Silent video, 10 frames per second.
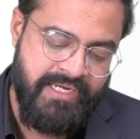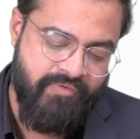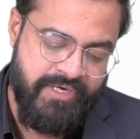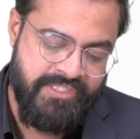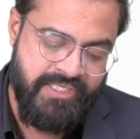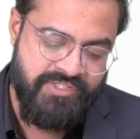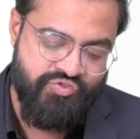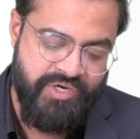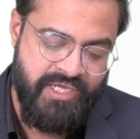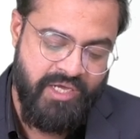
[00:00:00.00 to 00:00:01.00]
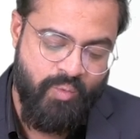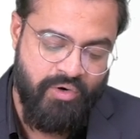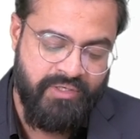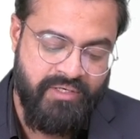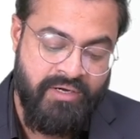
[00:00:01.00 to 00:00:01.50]
like crashes, drinking
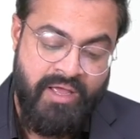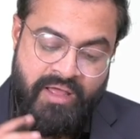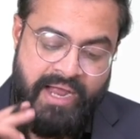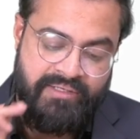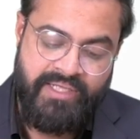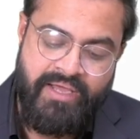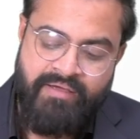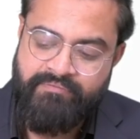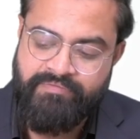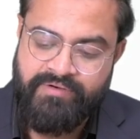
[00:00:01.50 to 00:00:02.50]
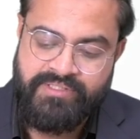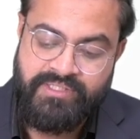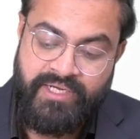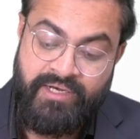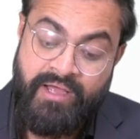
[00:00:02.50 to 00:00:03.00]
water, and the
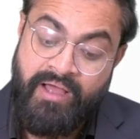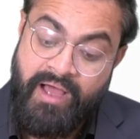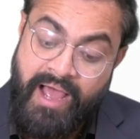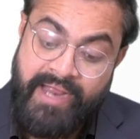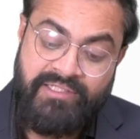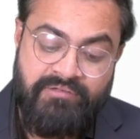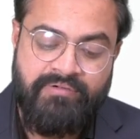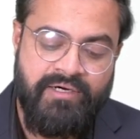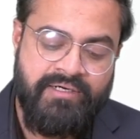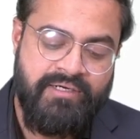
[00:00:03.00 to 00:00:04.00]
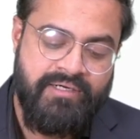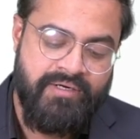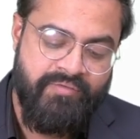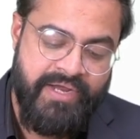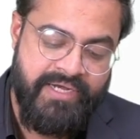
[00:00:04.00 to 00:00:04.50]
first aid. And the work
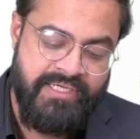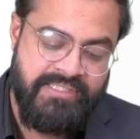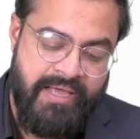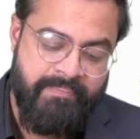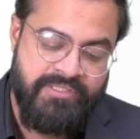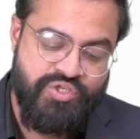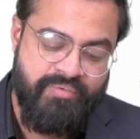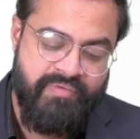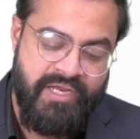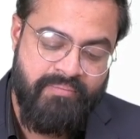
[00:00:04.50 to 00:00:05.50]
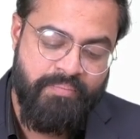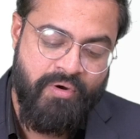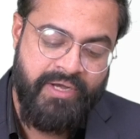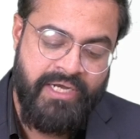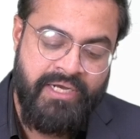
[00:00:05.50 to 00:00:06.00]
radius happens to be very
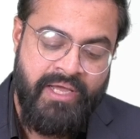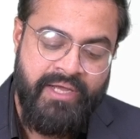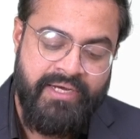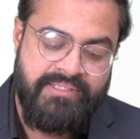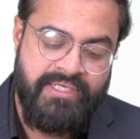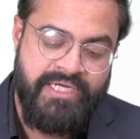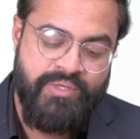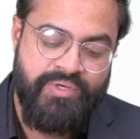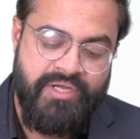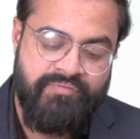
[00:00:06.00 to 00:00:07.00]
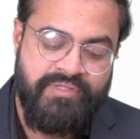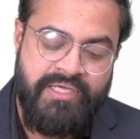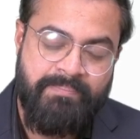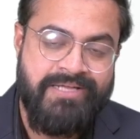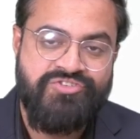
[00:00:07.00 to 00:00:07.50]
important. It is a duty of
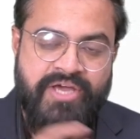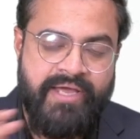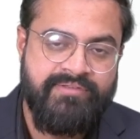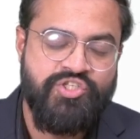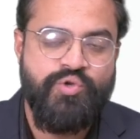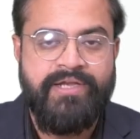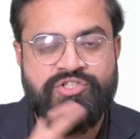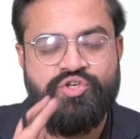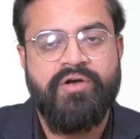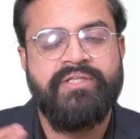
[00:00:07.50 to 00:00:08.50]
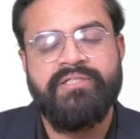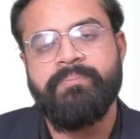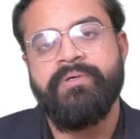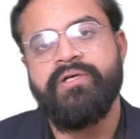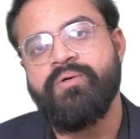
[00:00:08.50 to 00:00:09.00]
the panchayat to ensure that the
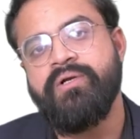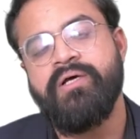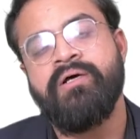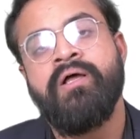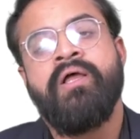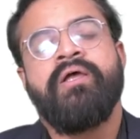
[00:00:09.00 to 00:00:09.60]
particular